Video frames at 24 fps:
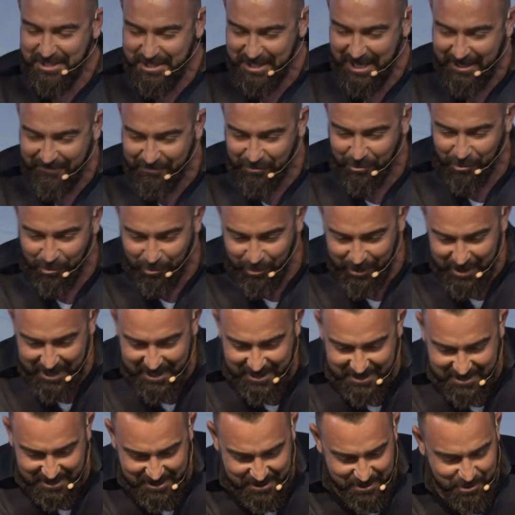several
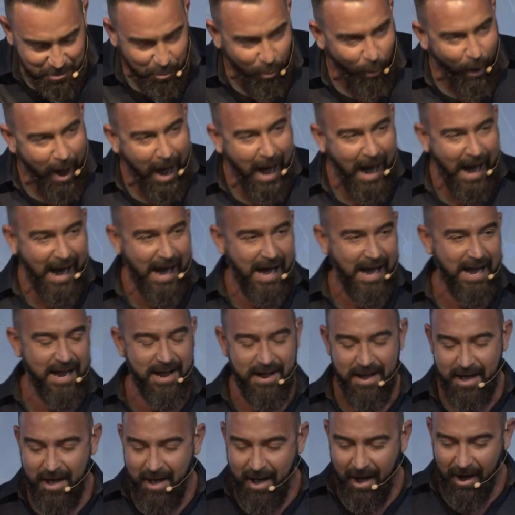reasons why